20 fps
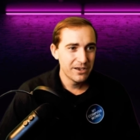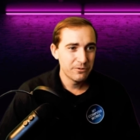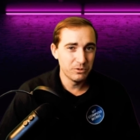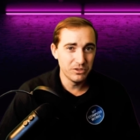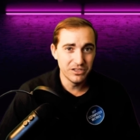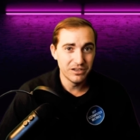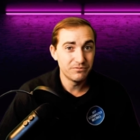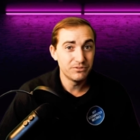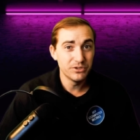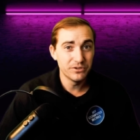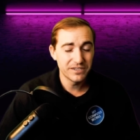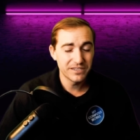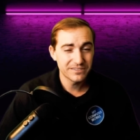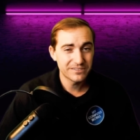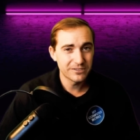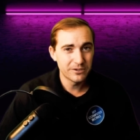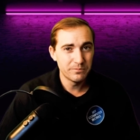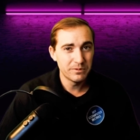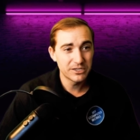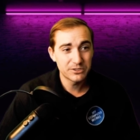We love doing it
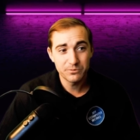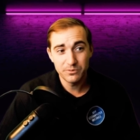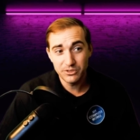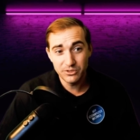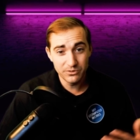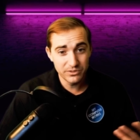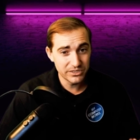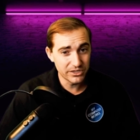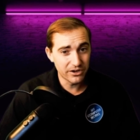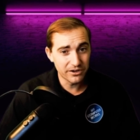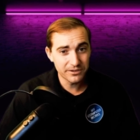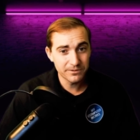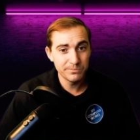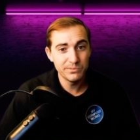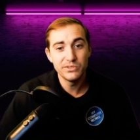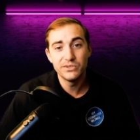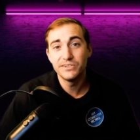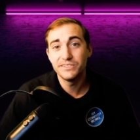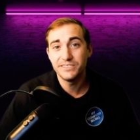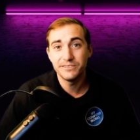so much. We do it to our
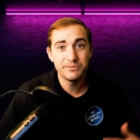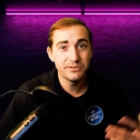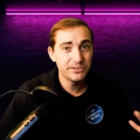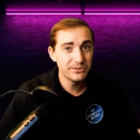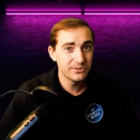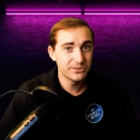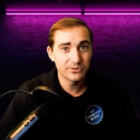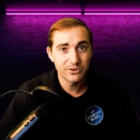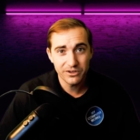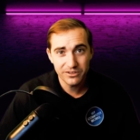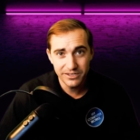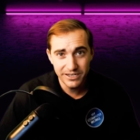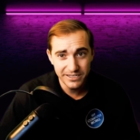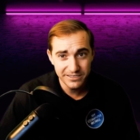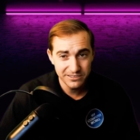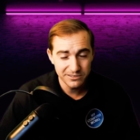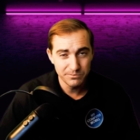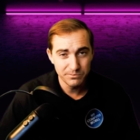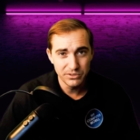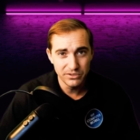computers, then we do it to our
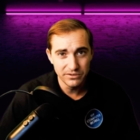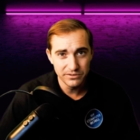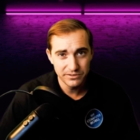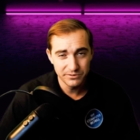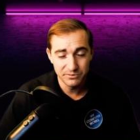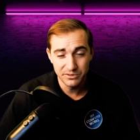clients' computers,